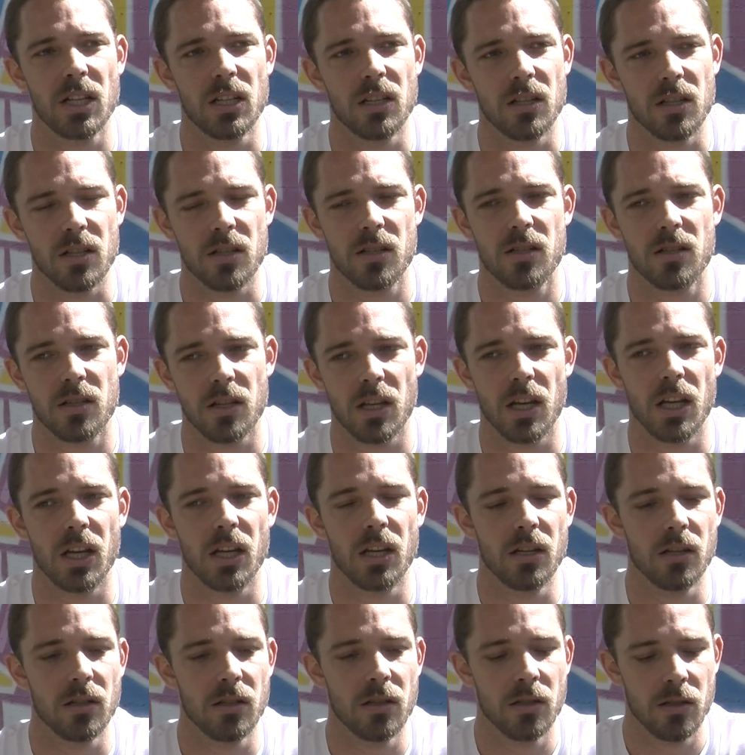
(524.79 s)
in the
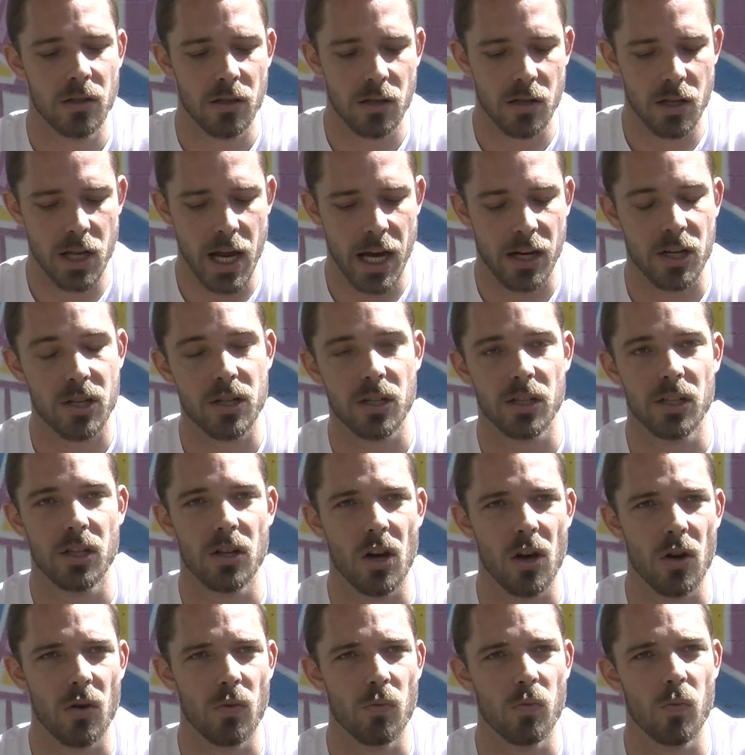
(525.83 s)
scene that actually
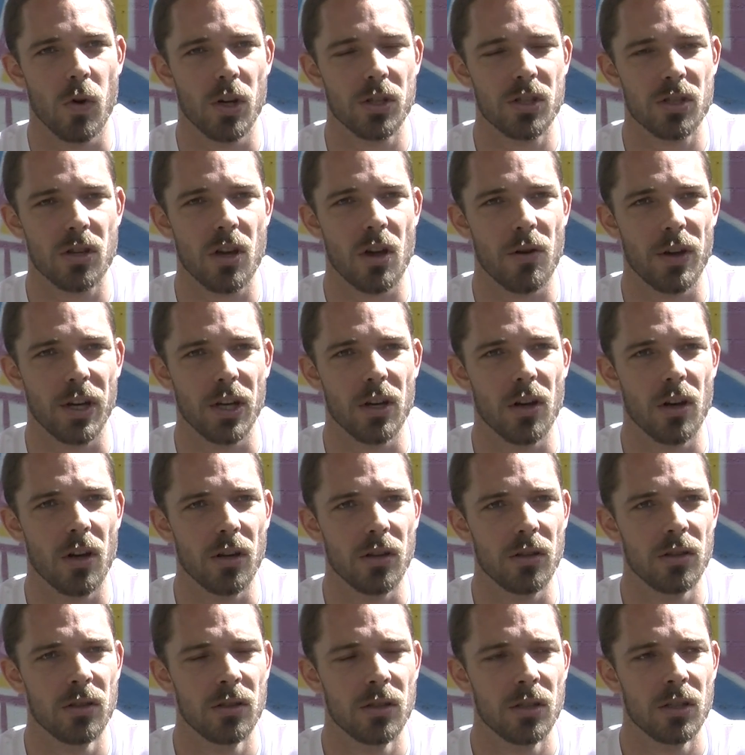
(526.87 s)
know what's going on,